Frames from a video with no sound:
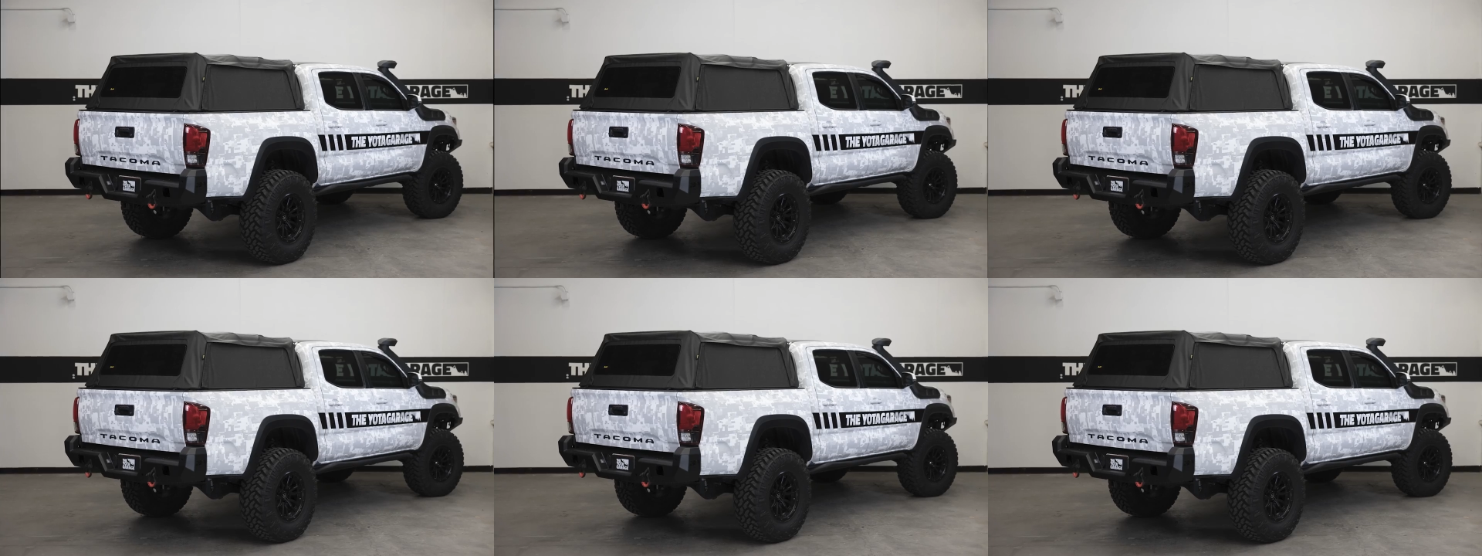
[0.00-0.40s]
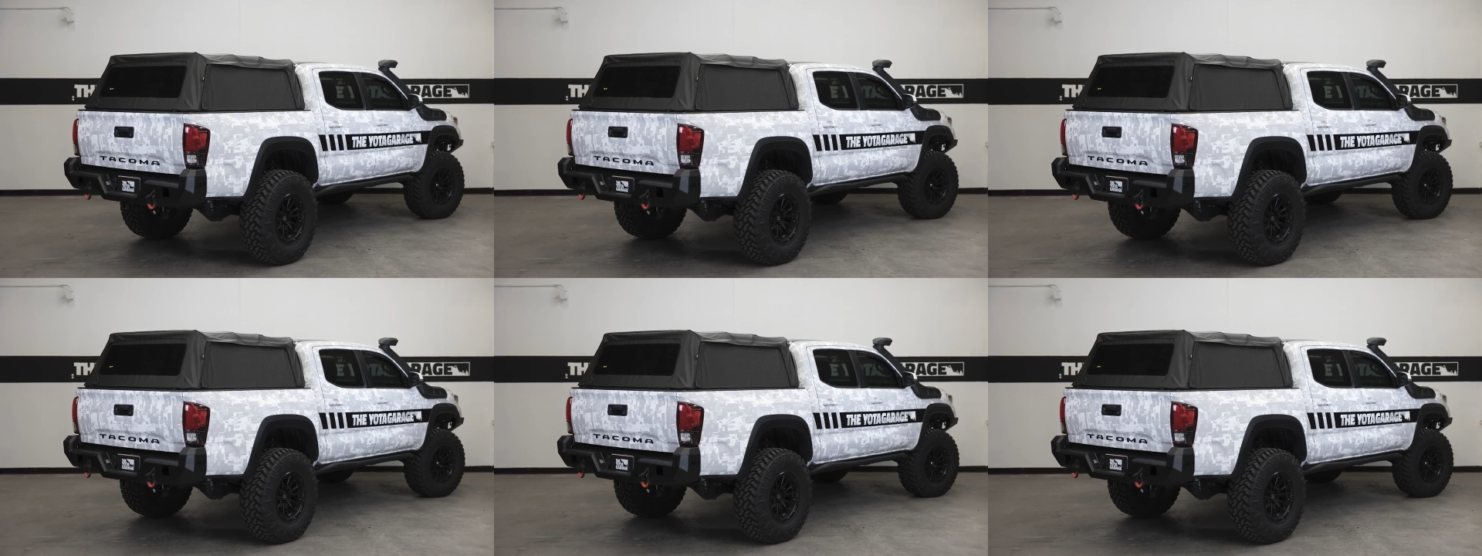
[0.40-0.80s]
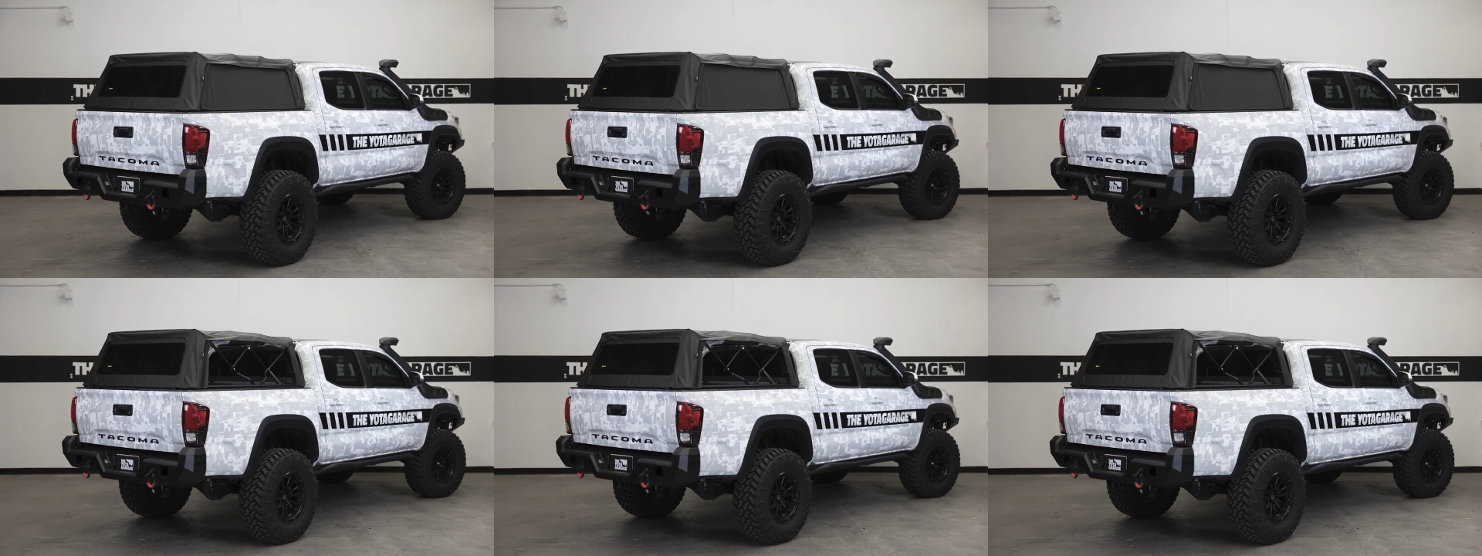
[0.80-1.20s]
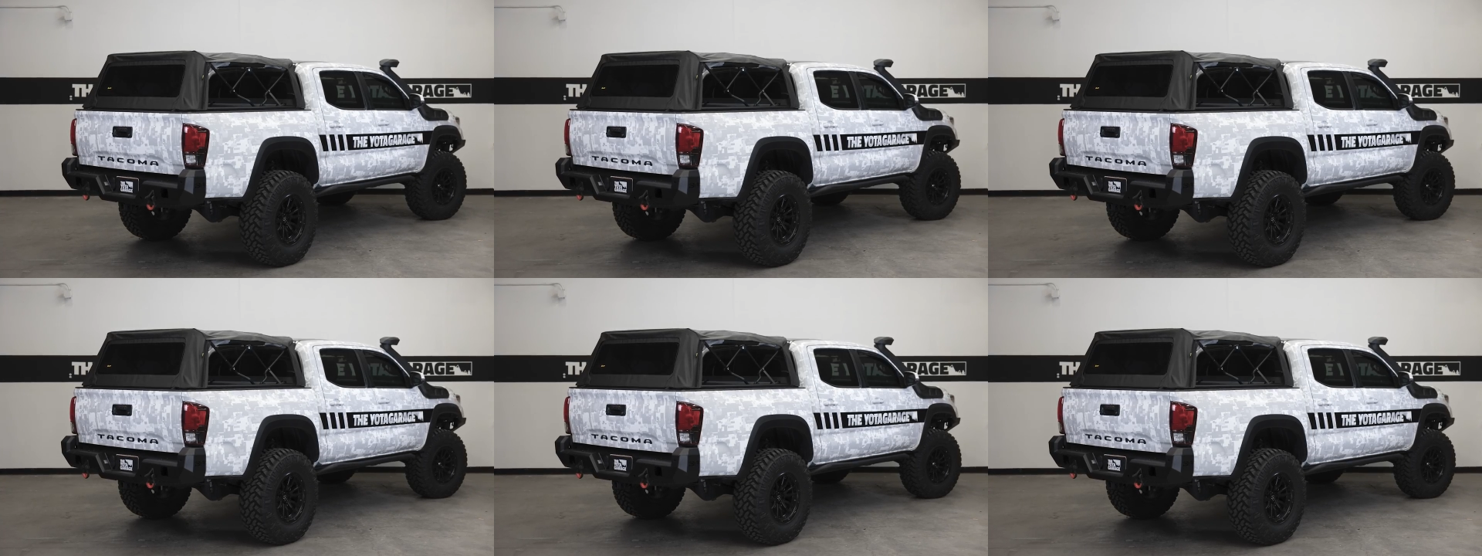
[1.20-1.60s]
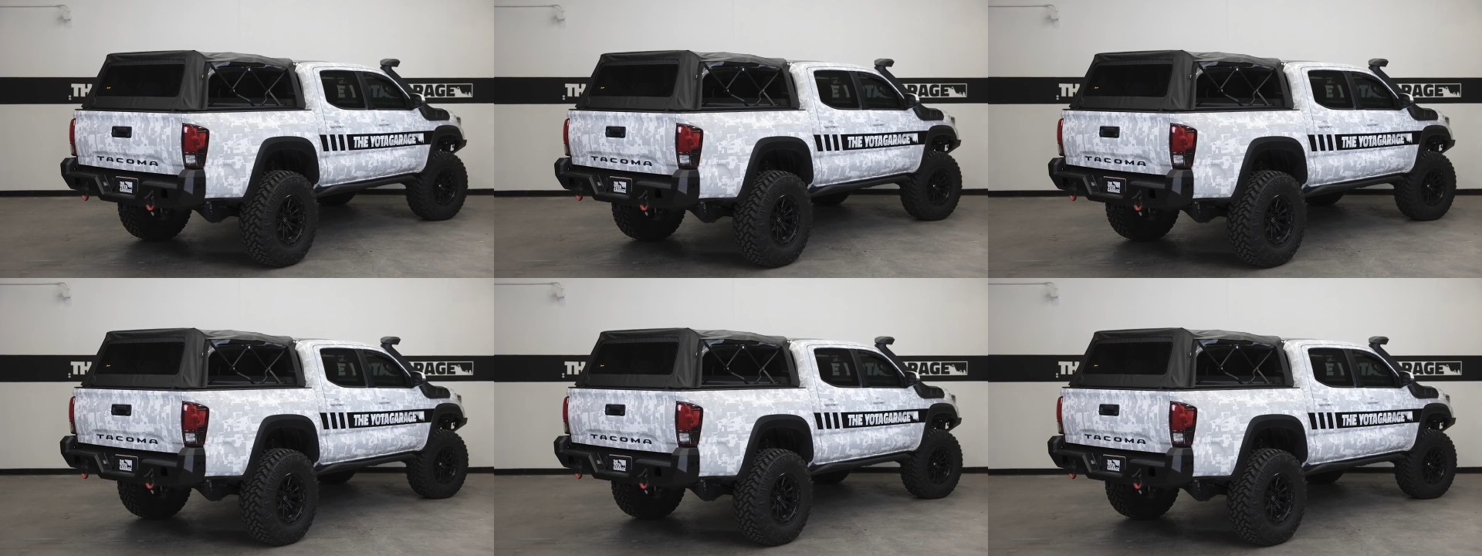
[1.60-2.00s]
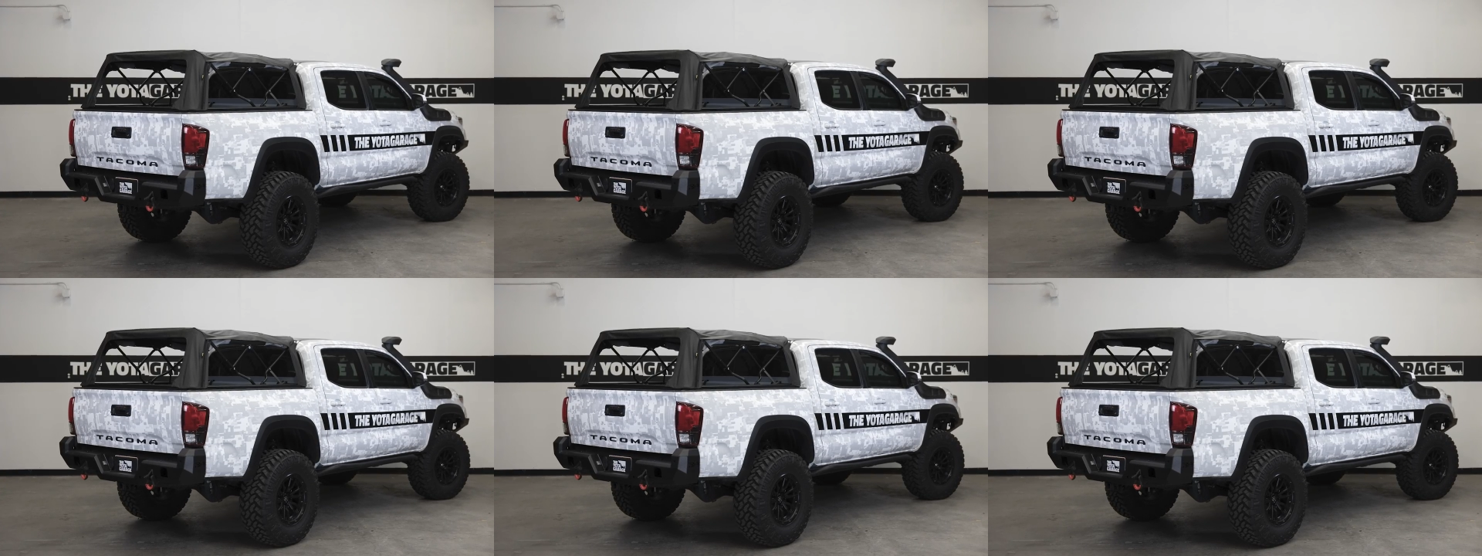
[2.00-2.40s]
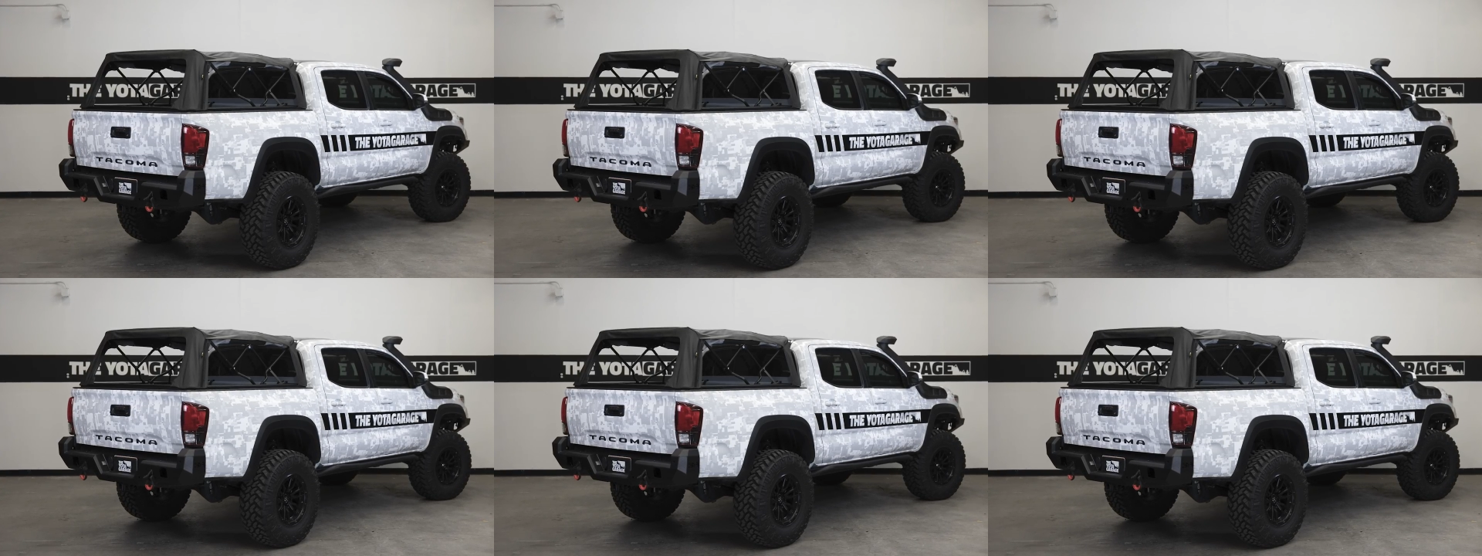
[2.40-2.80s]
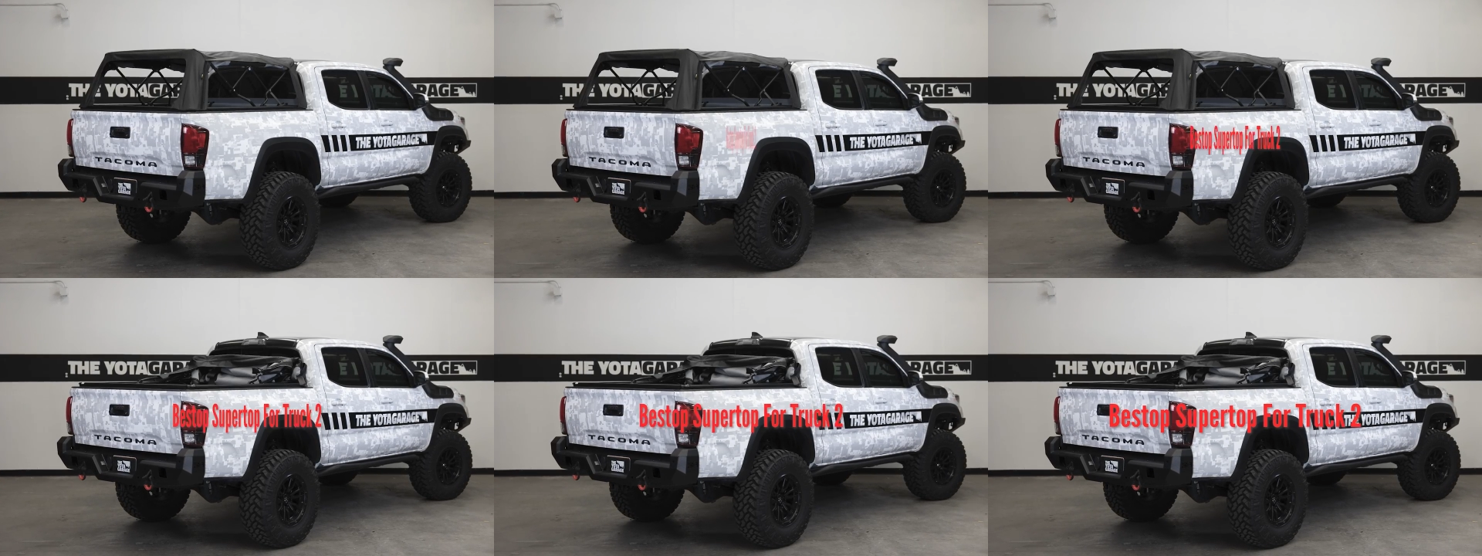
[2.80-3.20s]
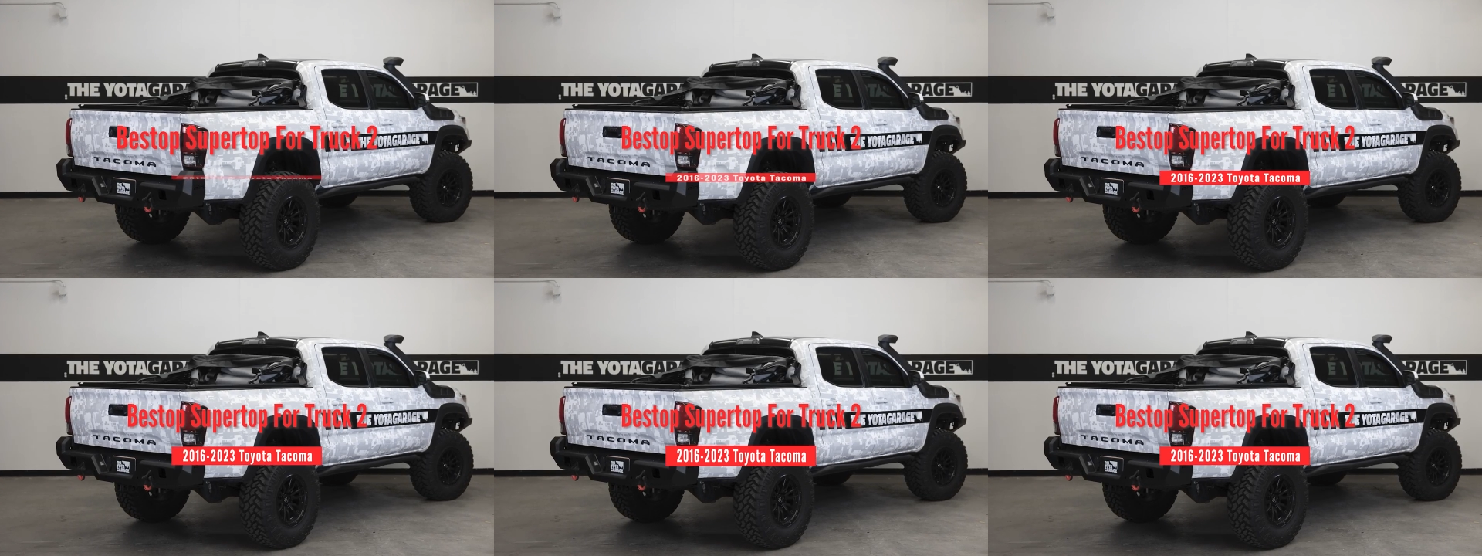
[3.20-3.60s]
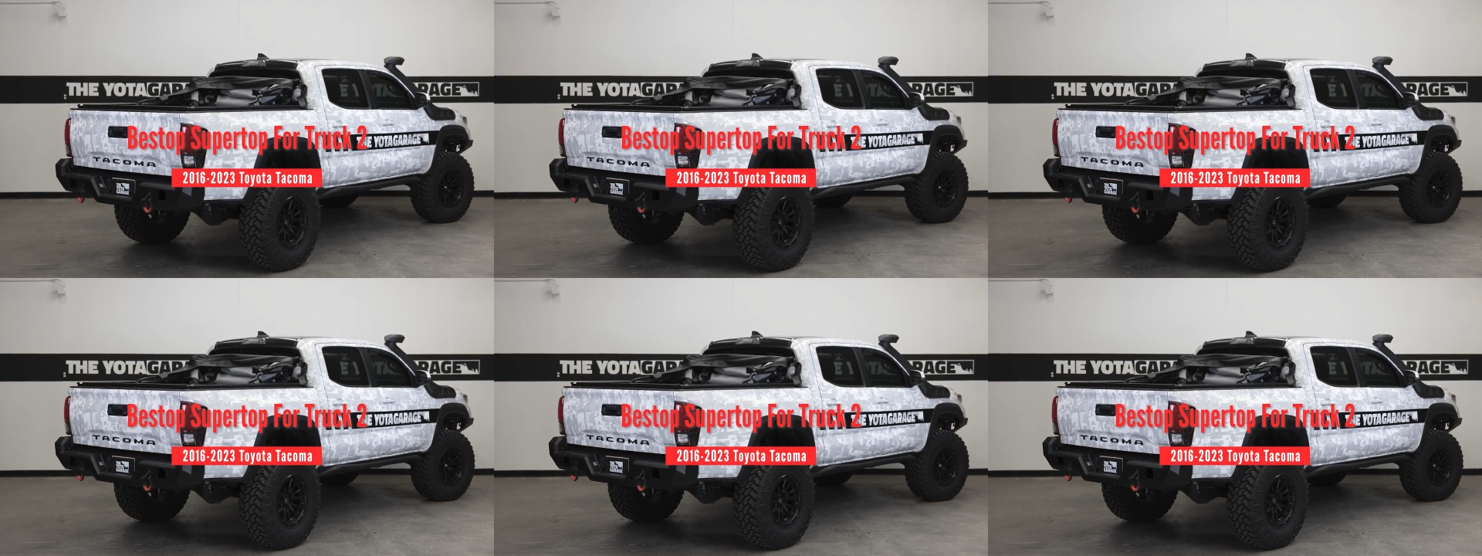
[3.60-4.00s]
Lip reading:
No face is visible, so there are no lips to read.